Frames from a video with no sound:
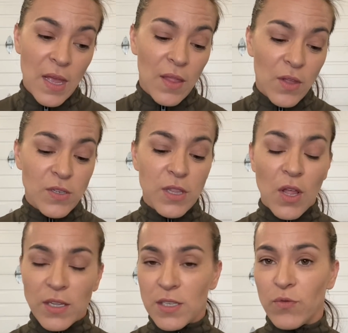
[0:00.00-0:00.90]
There's
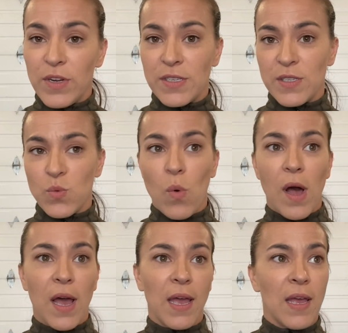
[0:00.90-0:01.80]
lots of reasons
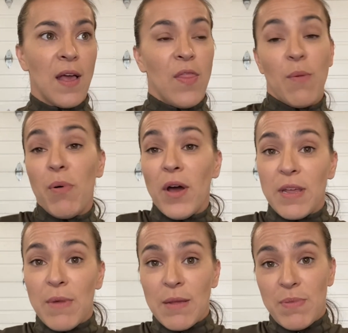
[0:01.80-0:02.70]
why the body
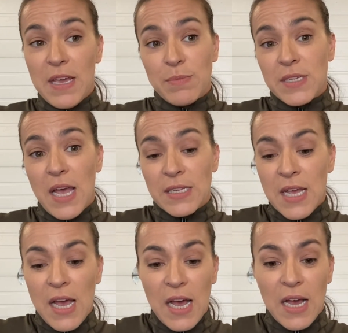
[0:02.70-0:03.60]
might be upset.
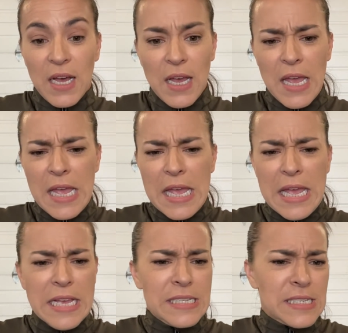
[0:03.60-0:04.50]

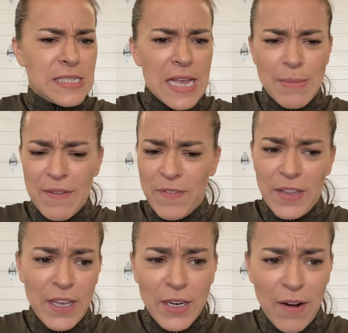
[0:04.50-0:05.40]
Am I
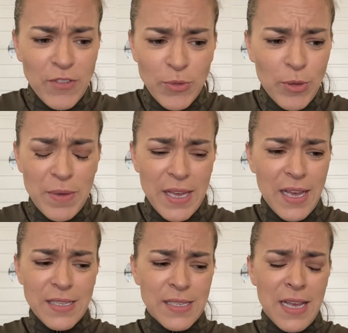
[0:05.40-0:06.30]
feeling uncomfortable
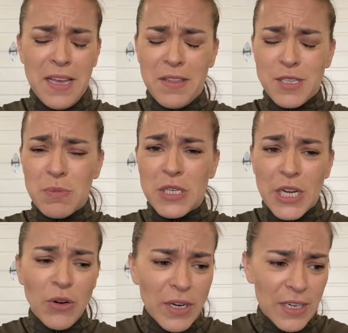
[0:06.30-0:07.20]
because this
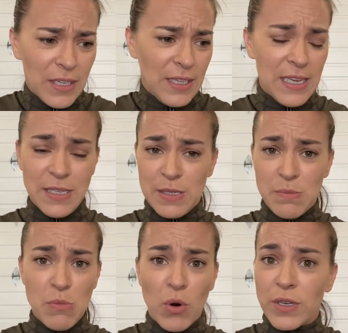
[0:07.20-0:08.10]
material is
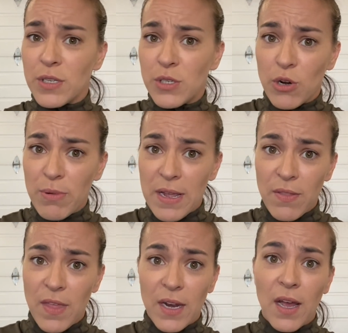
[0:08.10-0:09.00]
more disturbing
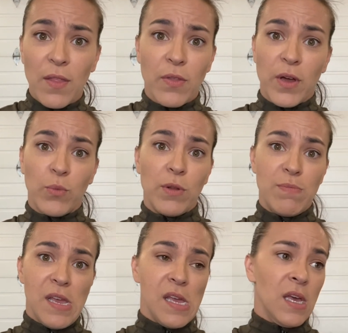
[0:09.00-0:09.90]
than I thought it would
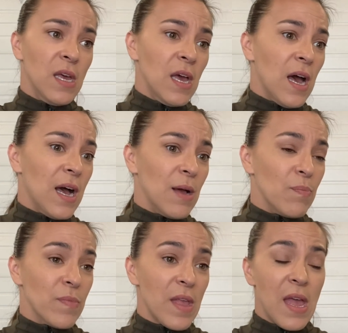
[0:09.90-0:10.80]
be?
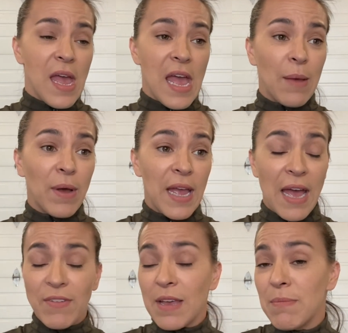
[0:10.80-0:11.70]
Am I
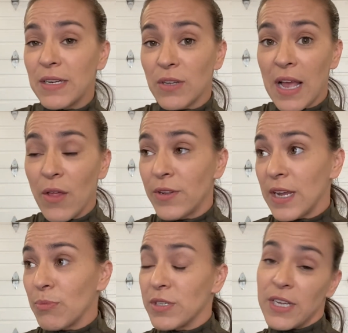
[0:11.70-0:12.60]
having a mental health day,
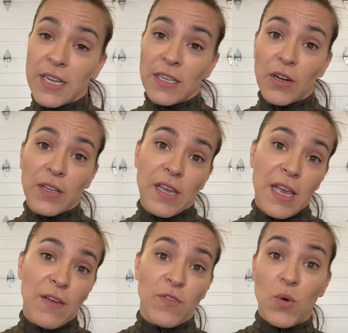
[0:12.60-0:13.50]
particularly
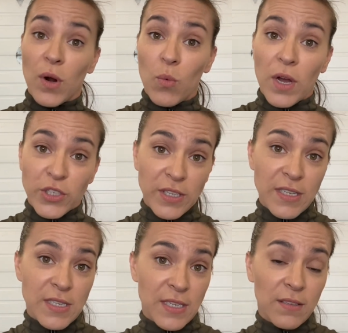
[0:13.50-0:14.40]
if you are watching
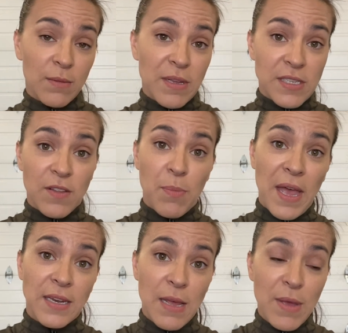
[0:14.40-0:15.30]
this still in the midst of the
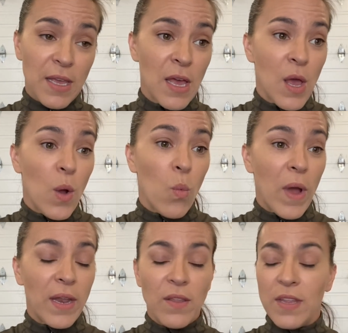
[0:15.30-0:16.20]
pandemic,
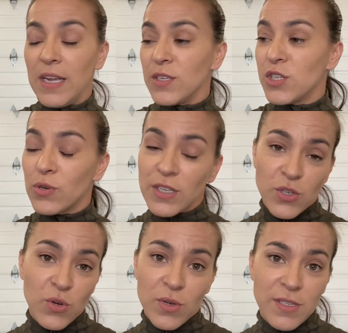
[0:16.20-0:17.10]
when the
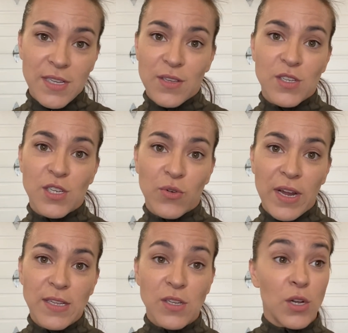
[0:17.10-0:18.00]
stressors and the
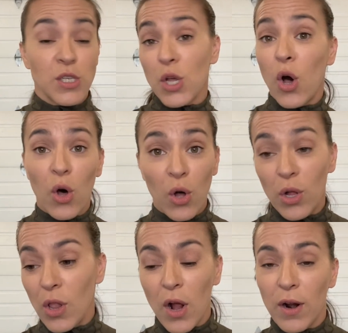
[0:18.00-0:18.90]
strains on us
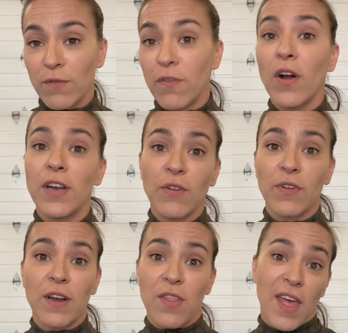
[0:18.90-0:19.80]
all are far
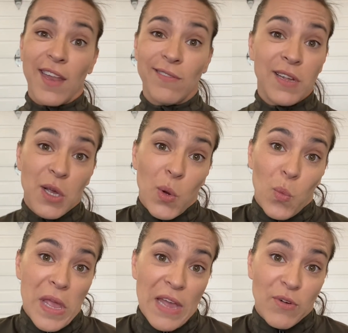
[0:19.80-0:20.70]
different than
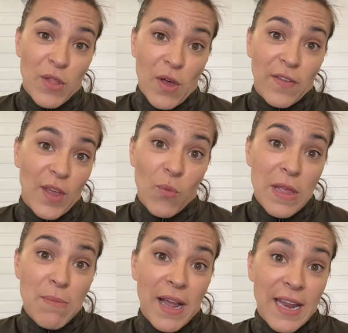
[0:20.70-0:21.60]
we ever thought that we
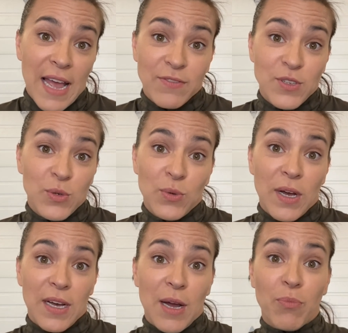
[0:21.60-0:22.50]
might have to
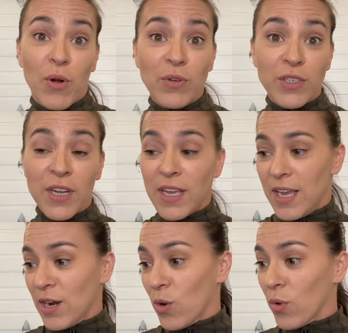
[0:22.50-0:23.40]
approach
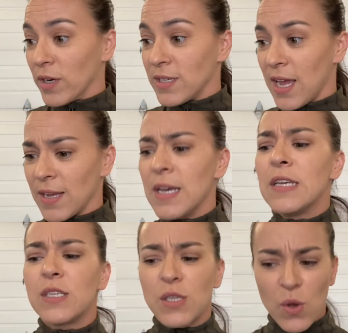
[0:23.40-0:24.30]
in our workday.
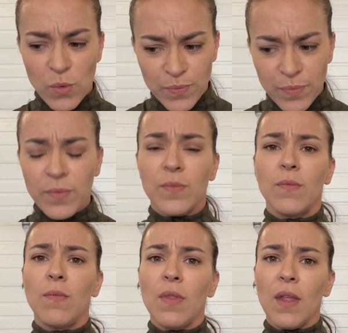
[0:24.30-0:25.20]
So
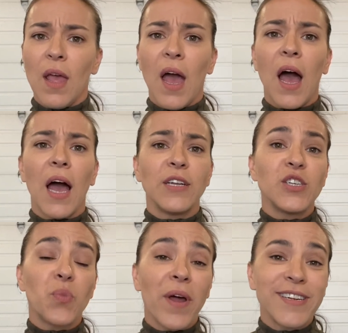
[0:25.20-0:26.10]
I
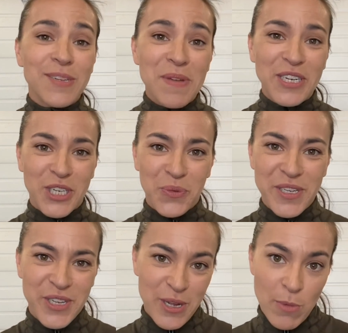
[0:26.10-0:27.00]
just wanted to make sure we
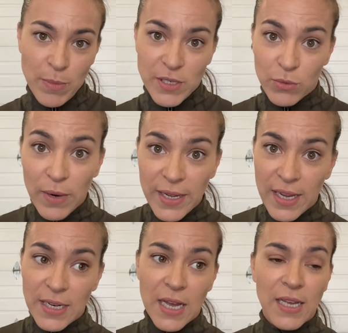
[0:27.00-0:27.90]
took a moment to
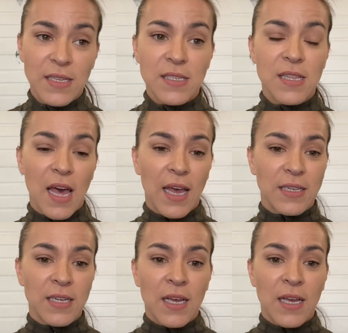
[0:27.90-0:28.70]
recognize that